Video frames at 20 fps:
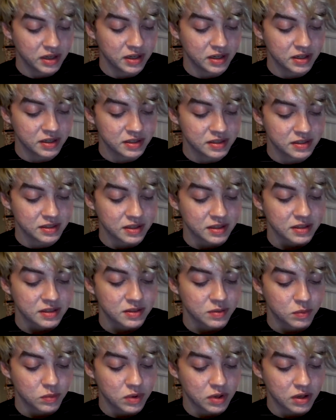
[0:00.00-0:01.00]
King
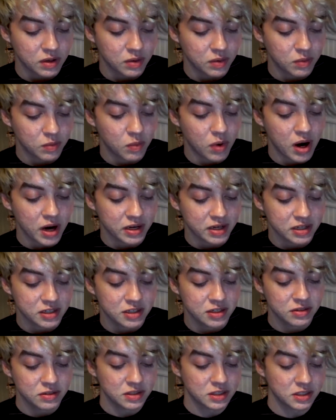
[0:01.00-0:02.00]
says, what, why did you